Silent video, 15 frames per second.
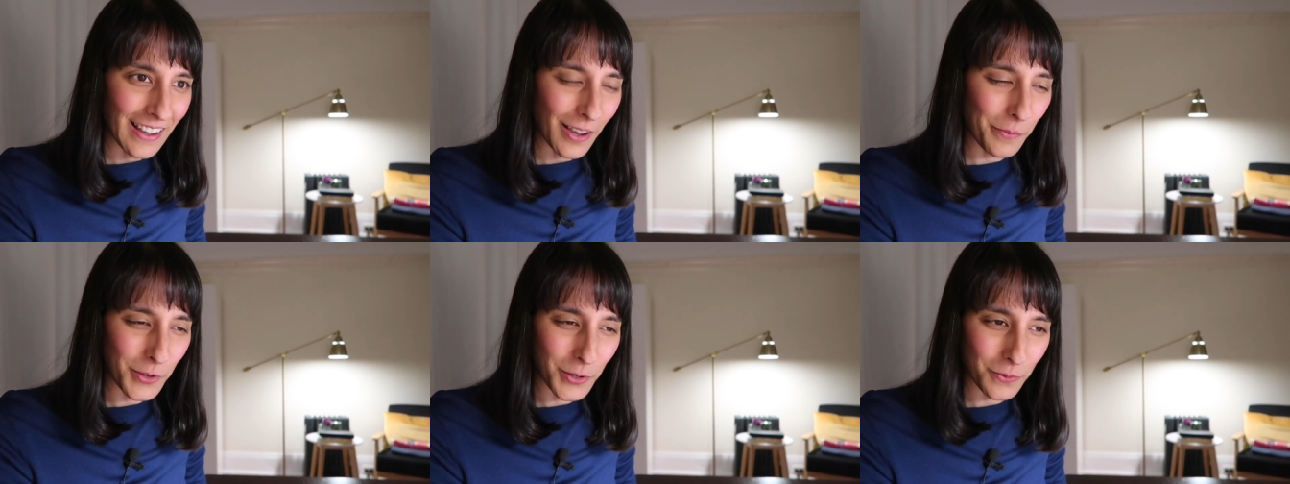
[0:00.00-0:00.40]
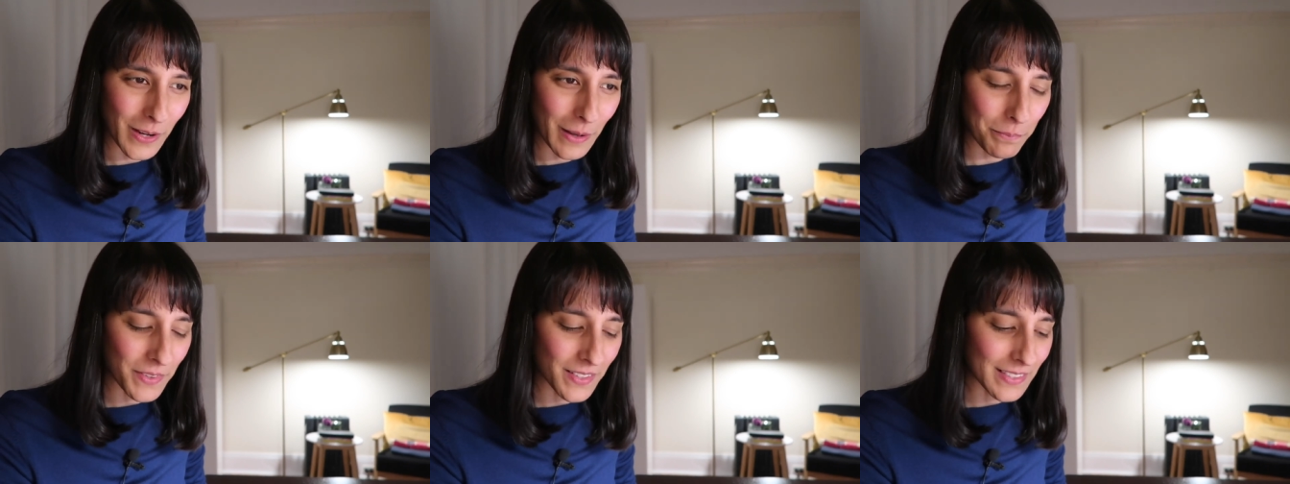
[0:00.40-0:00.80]
I'm going to
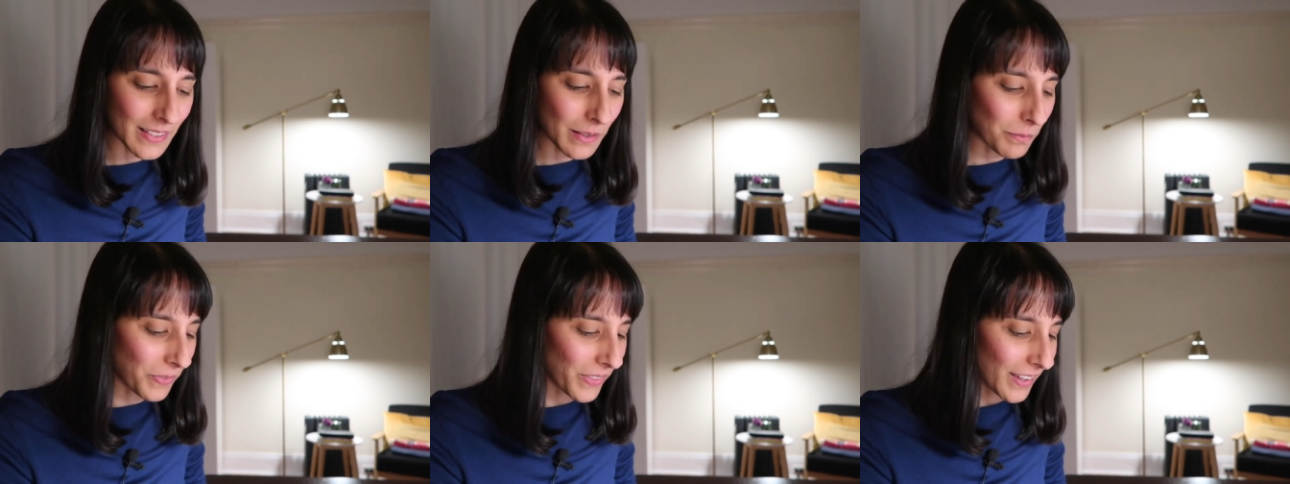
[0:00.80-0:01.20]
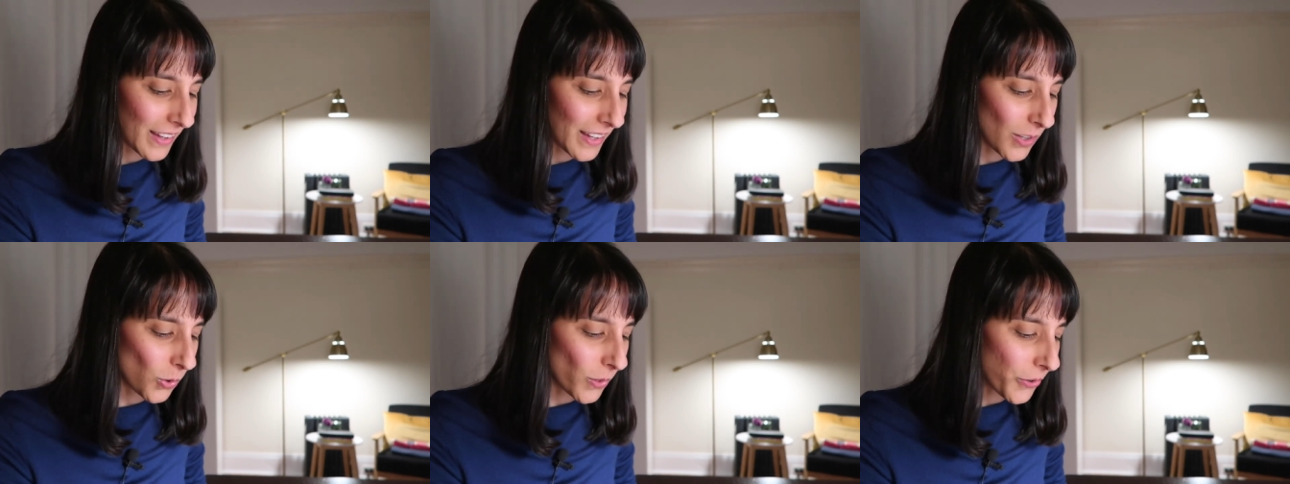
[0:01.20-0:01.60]
wrap this up
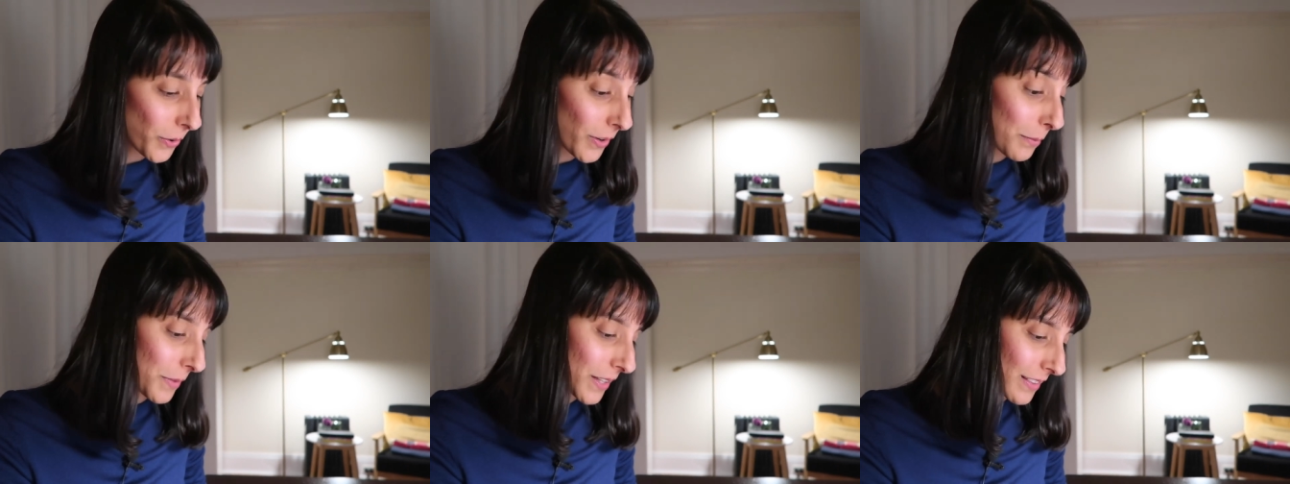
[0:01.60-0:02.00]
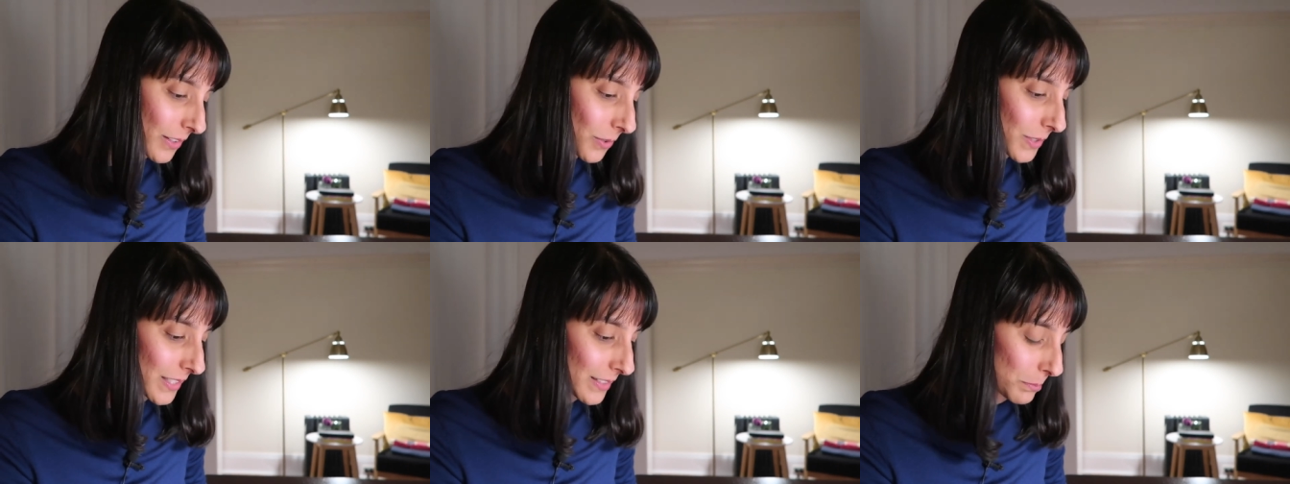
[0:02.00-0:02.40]
there. Although, I mean,
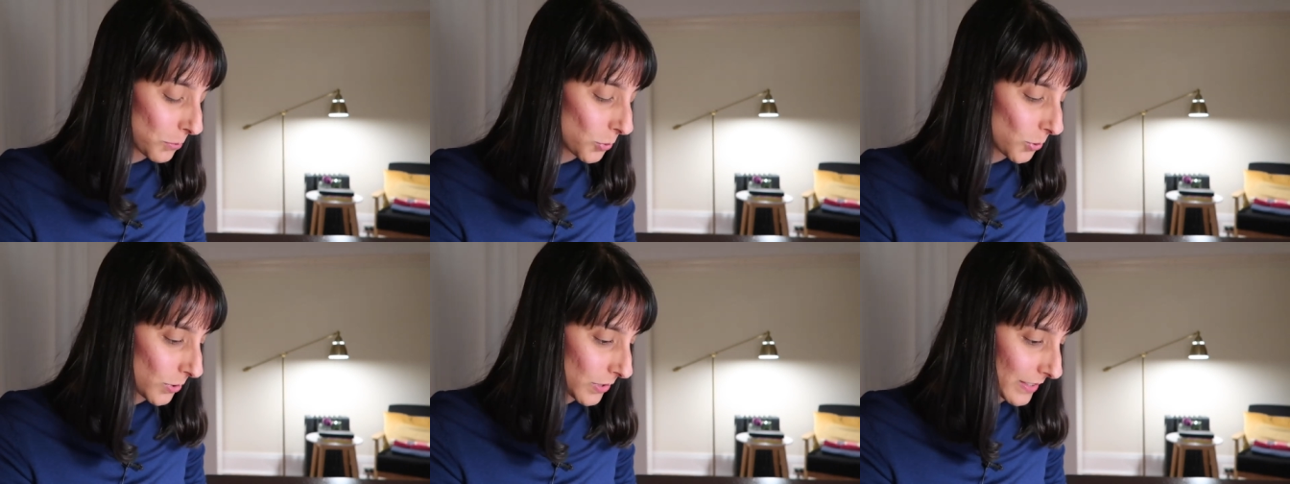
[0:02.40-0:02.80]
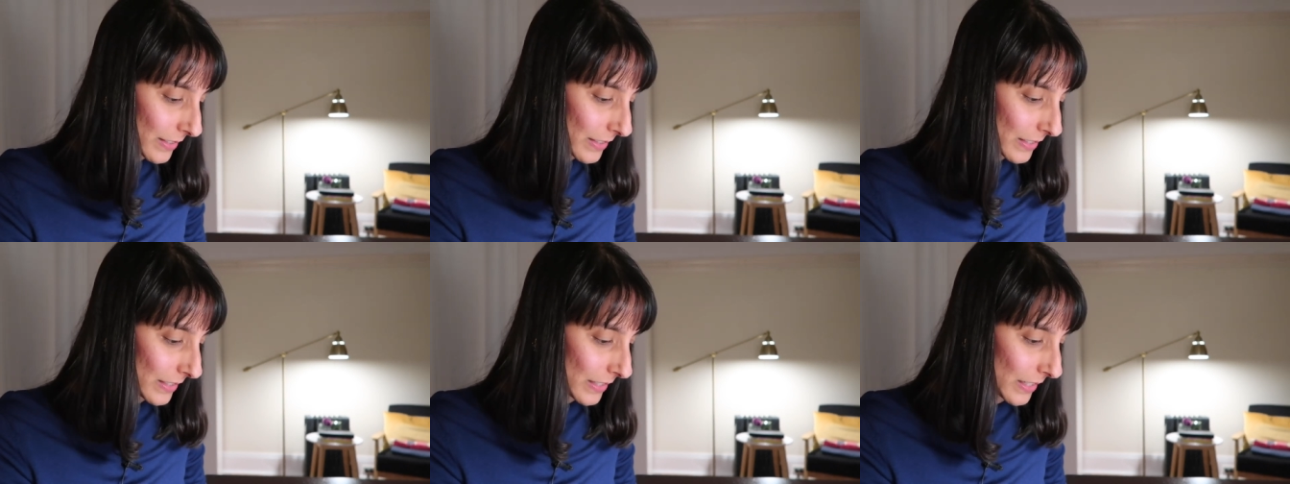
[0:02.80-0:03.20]
there is more to
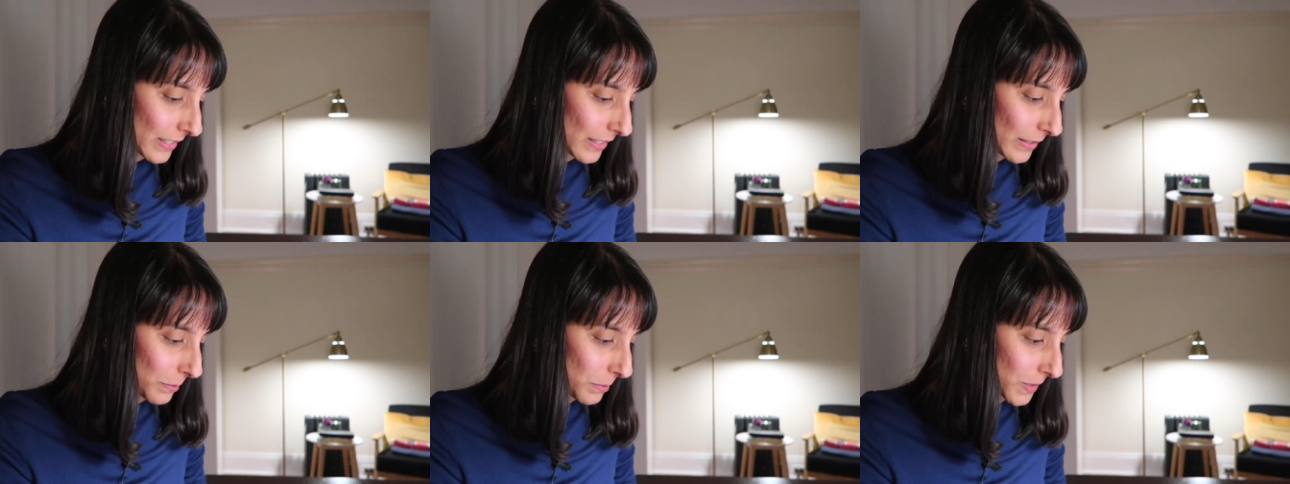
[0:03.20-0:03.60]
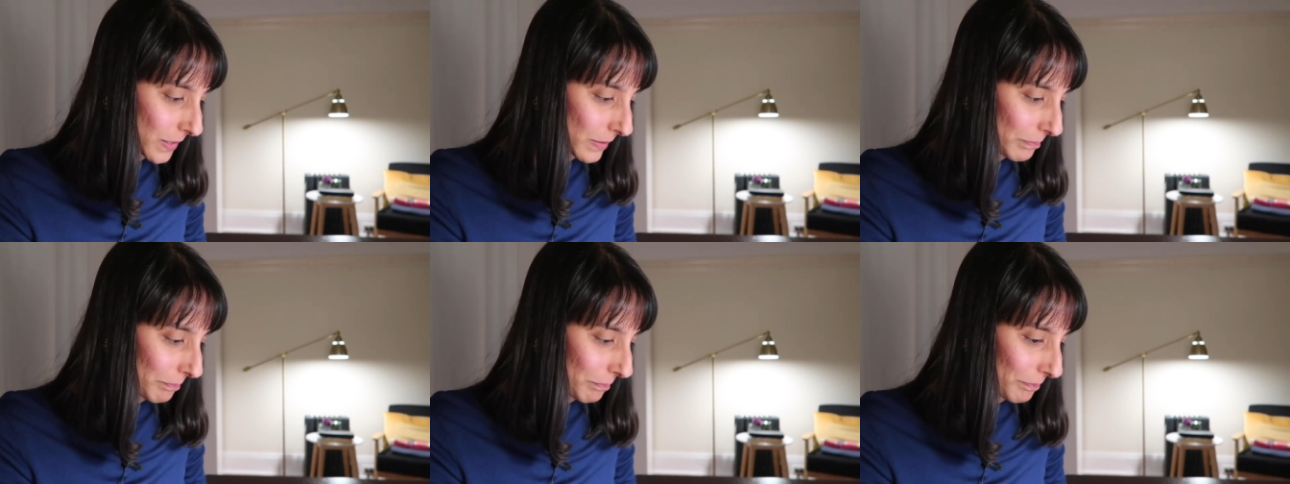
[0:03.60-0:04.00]
say, but...